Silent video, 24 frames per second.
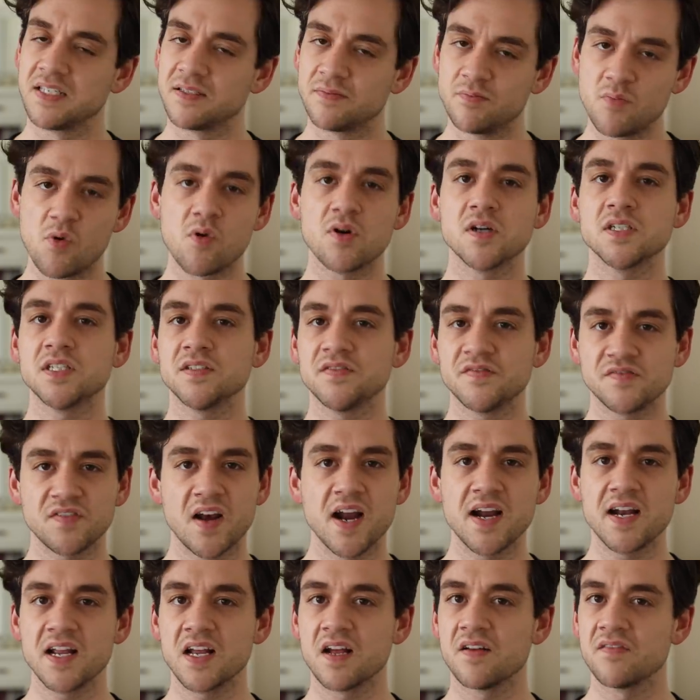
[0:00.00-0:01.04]
is more
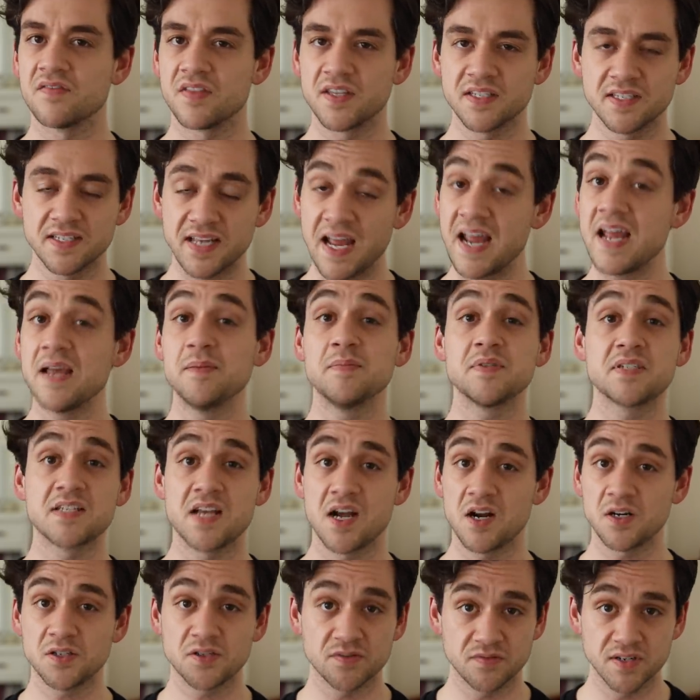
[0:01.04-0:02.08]
defining of this game's
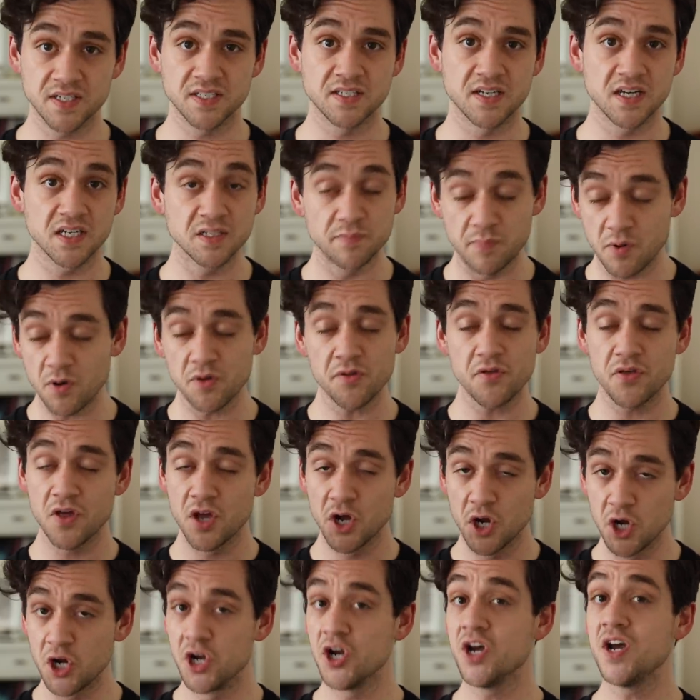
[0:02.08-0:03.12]
characteristics, both
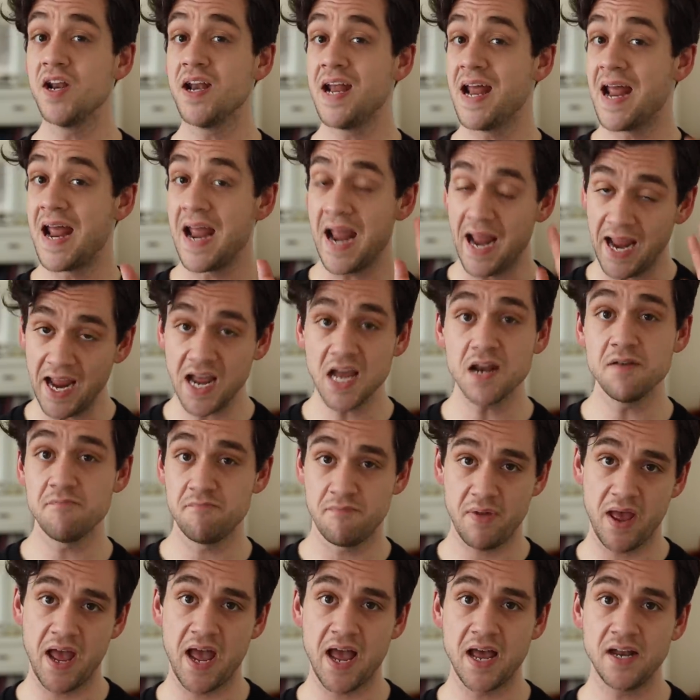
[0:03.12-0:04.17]
good and
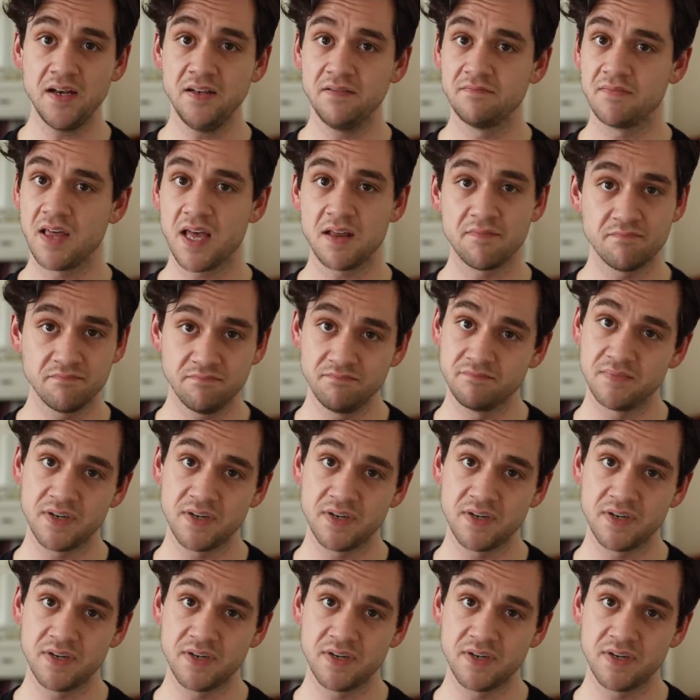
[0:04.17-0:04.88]
bad, than